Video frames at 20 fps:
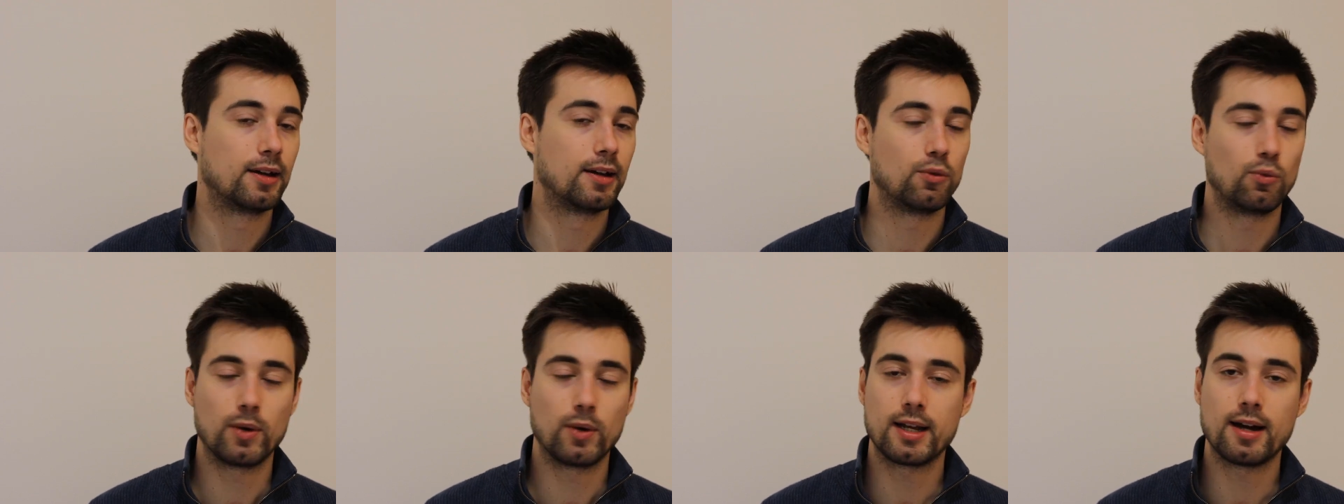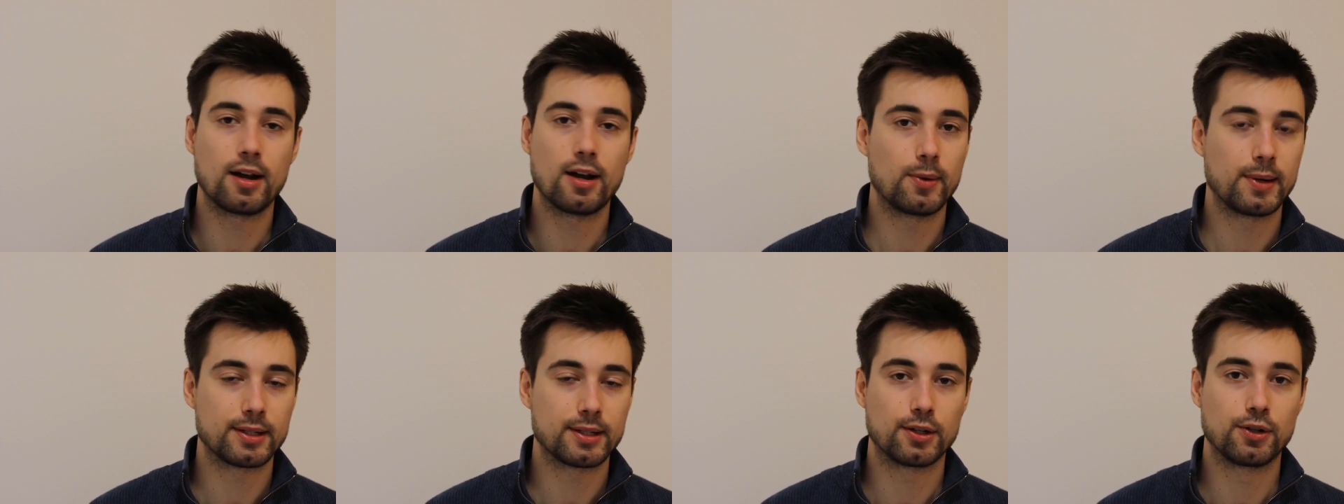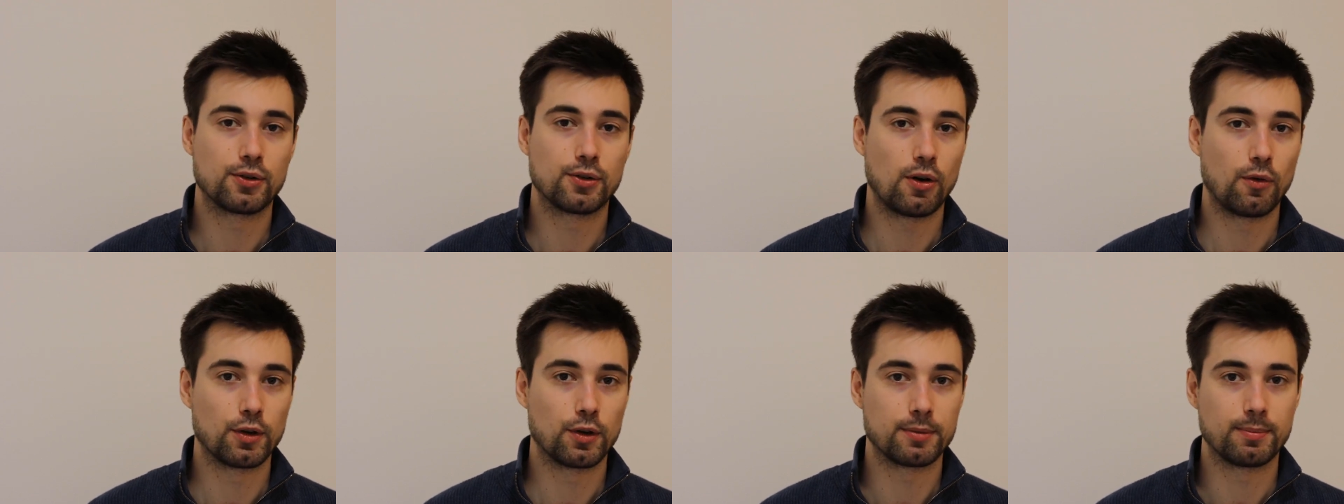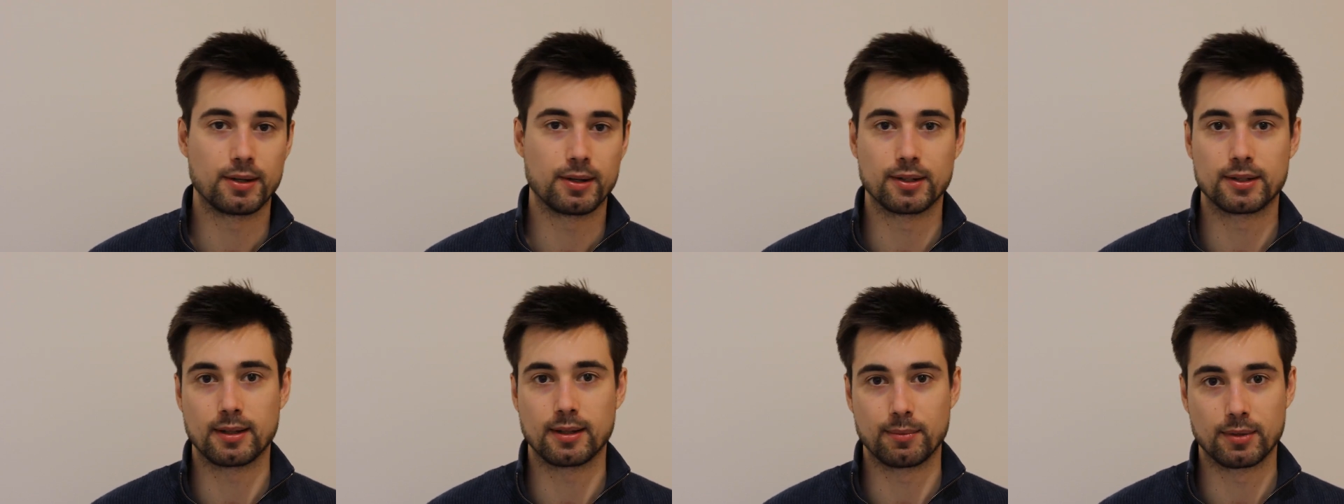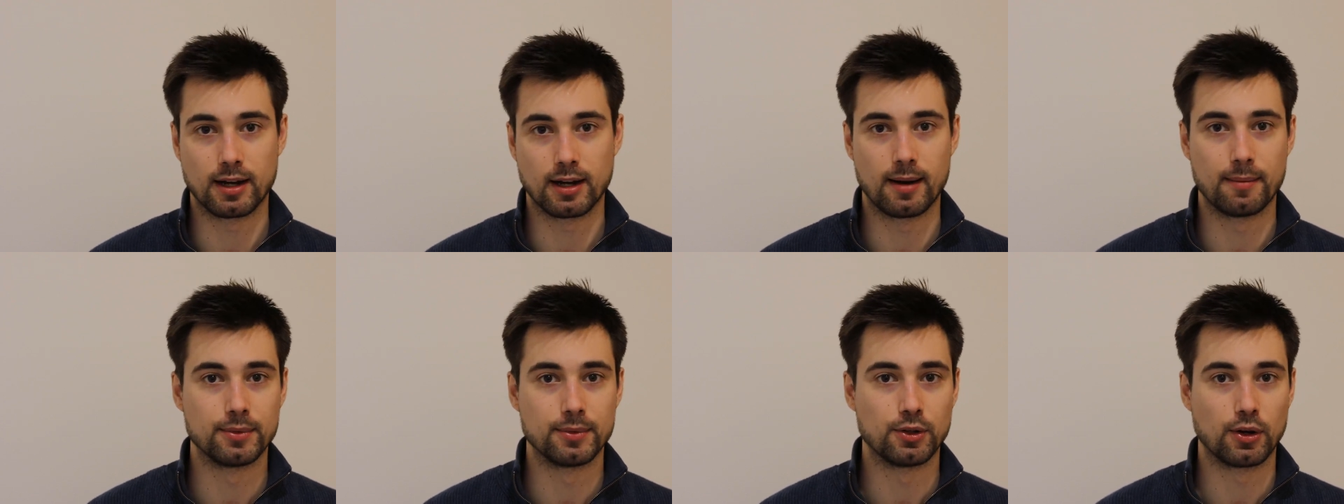we can't always control this because
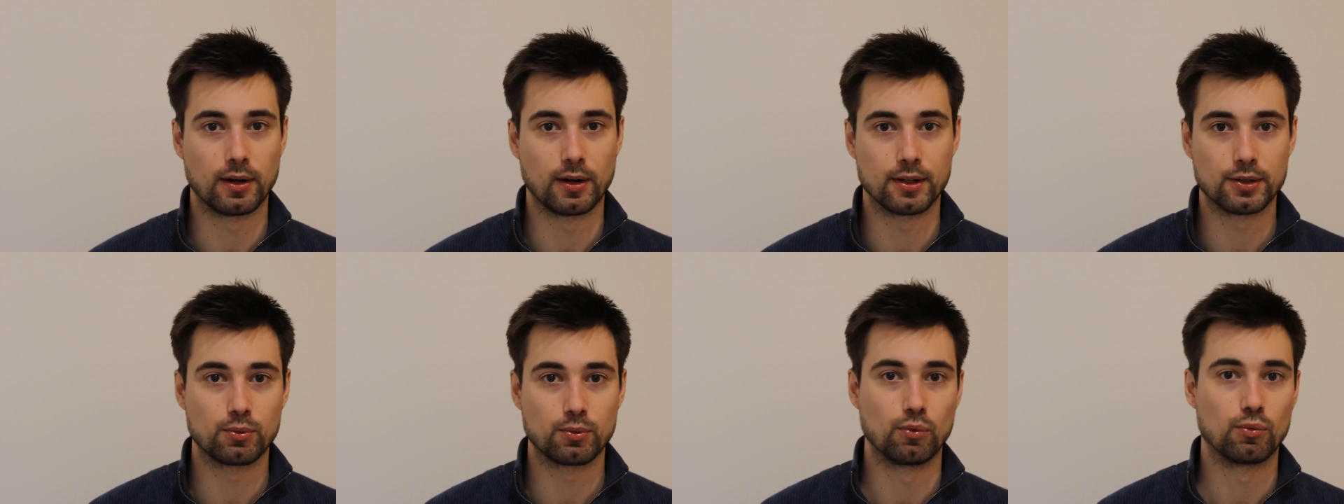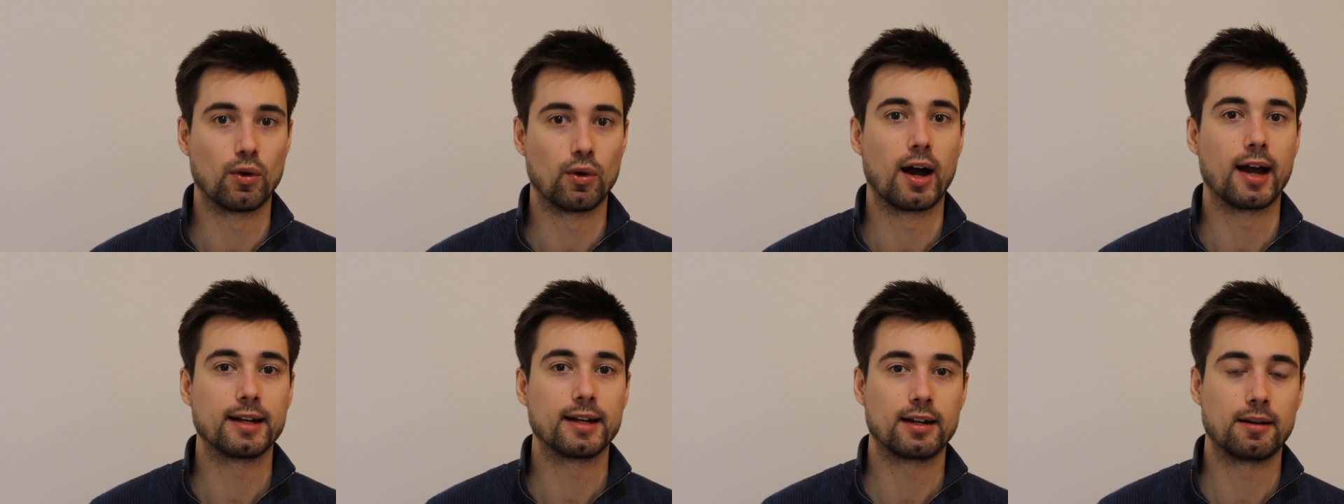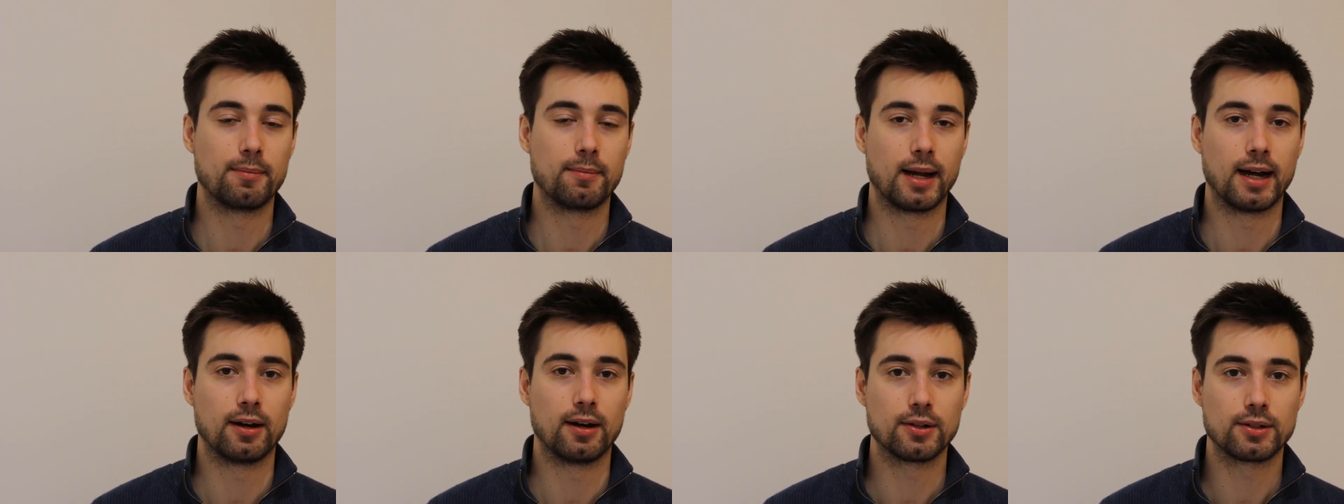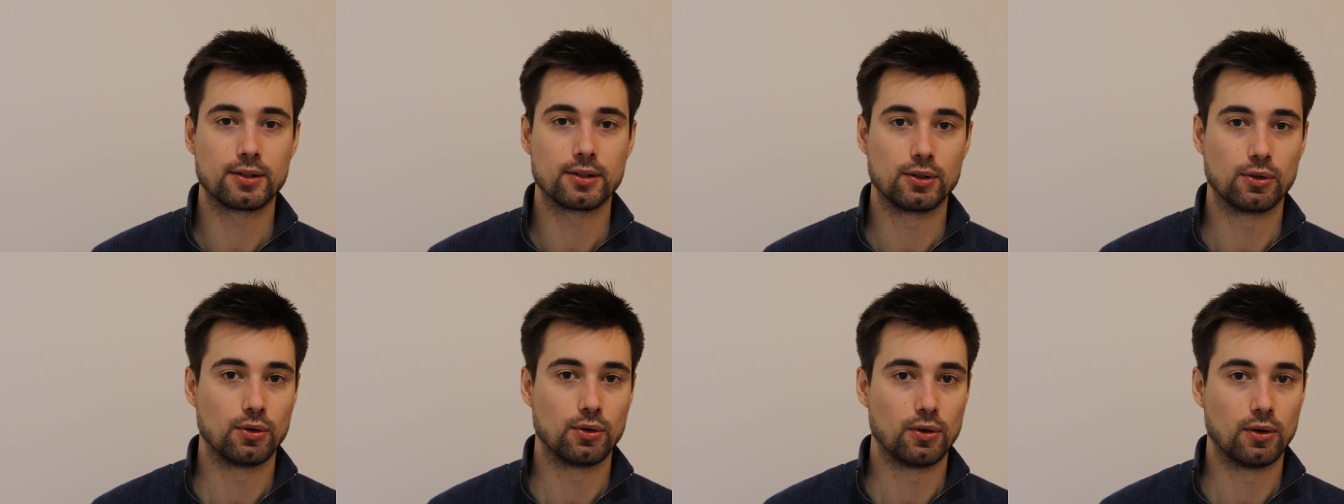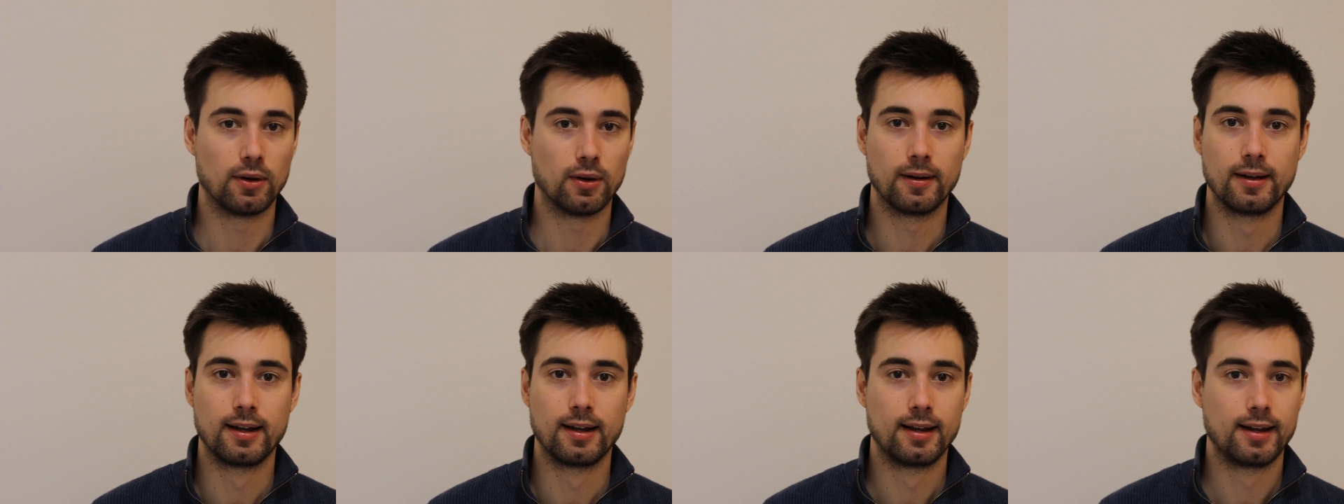sometimes journalists will write about
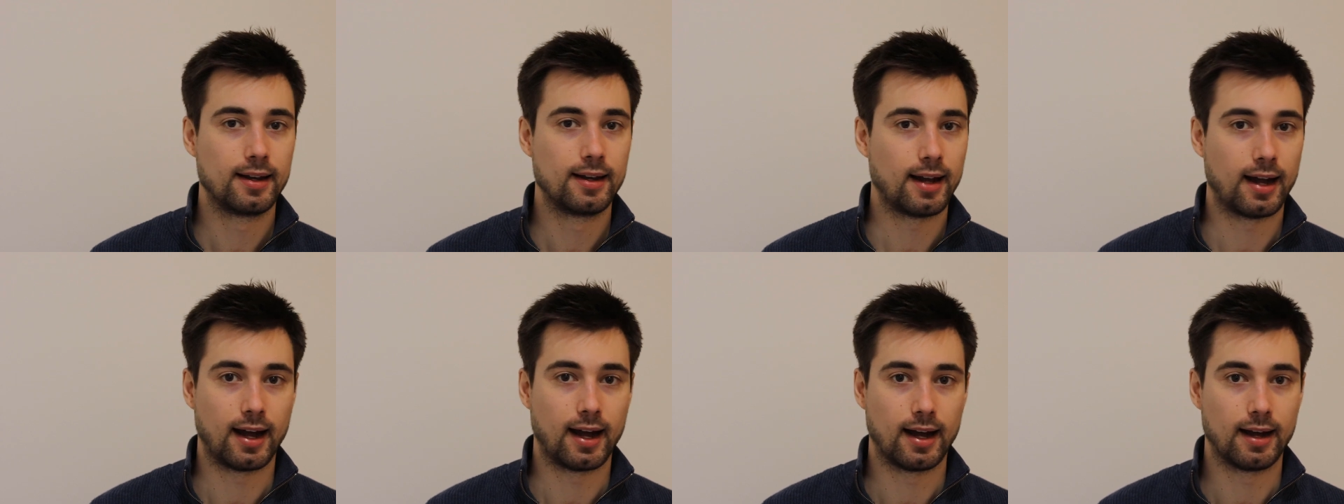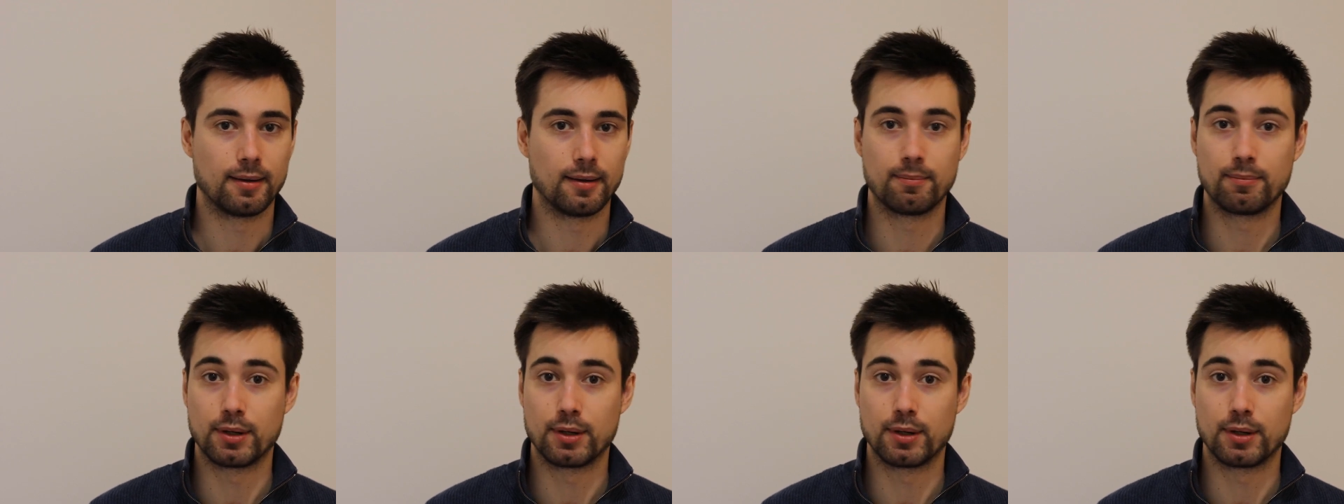your uh,